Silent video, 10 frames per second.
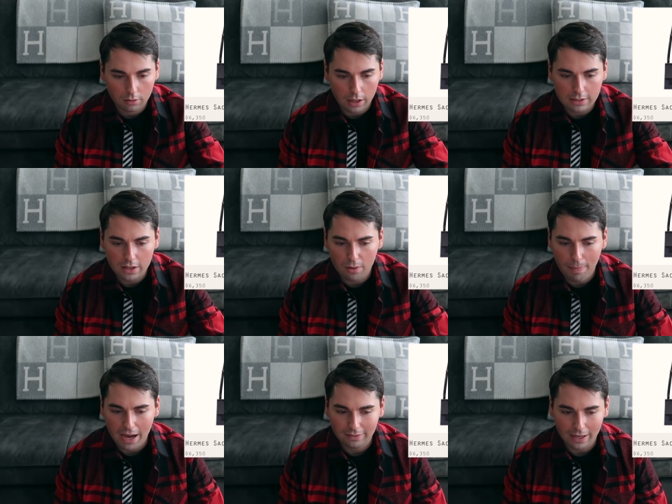It's not a
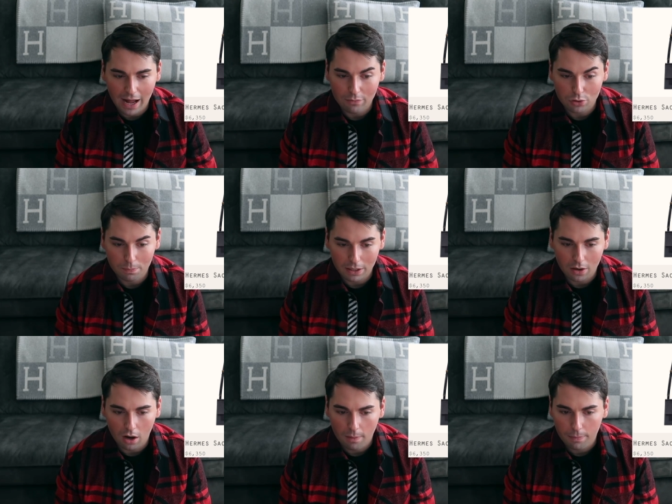bag that I would pick
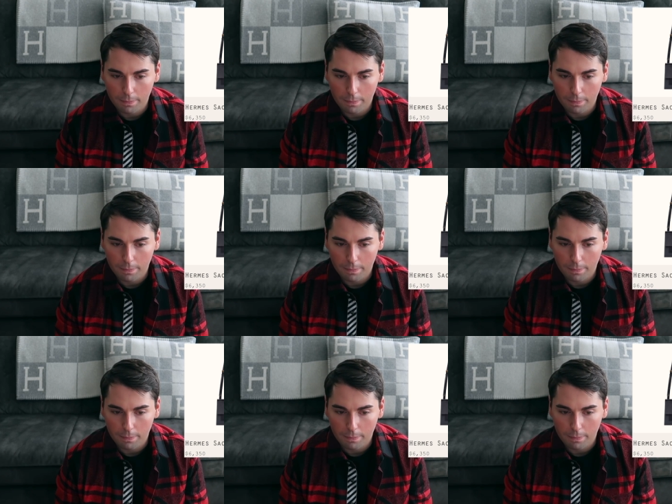up,